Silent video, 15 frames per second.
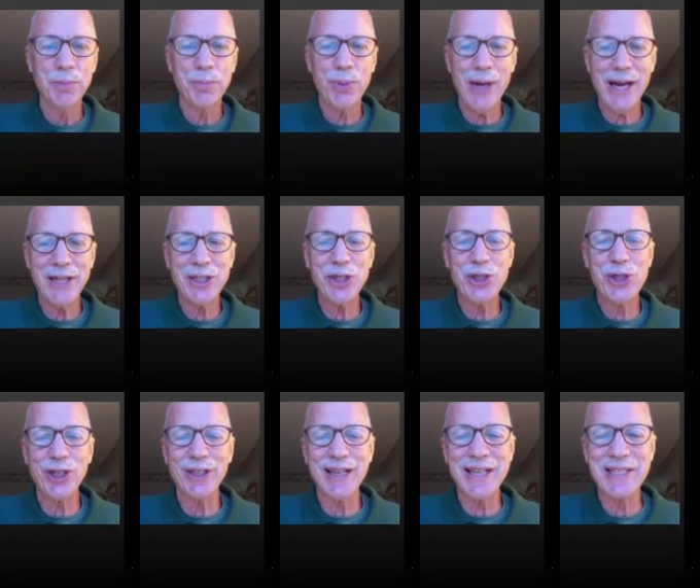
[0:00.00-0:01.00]
Practice
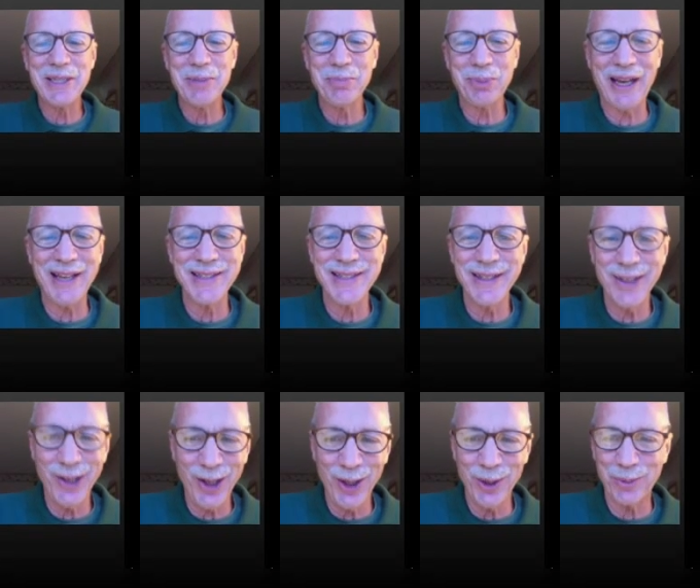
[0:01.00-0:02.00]
your lesson plans at
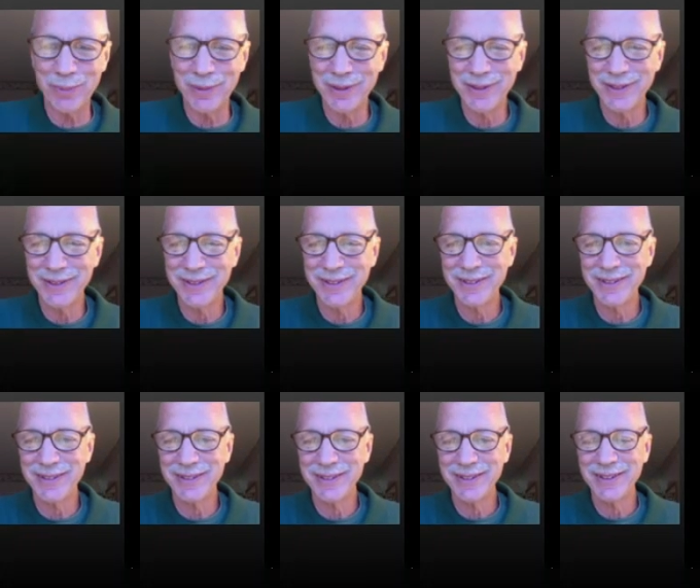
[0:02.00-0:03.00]
home.
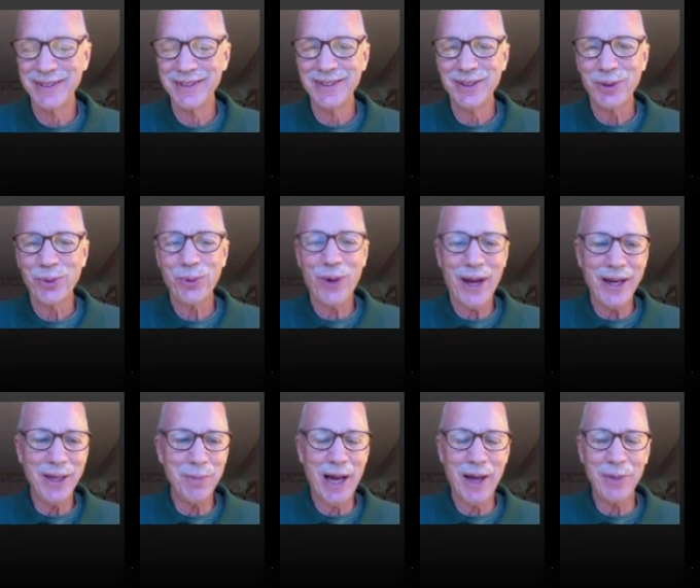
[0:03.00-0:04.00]
Write
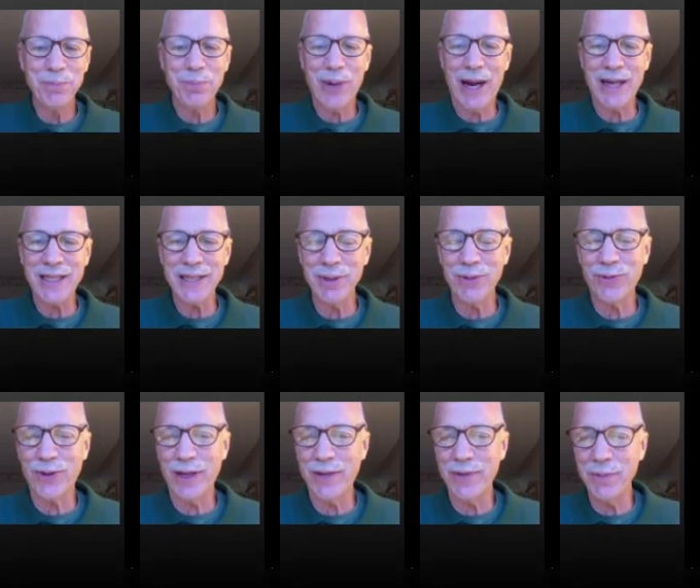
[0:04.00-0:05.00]
them out and practice them in
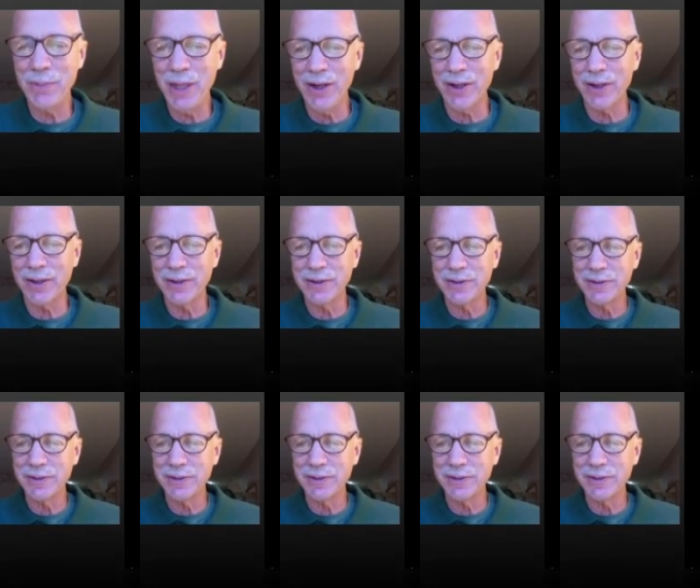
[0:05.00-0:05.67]
front of a mirror.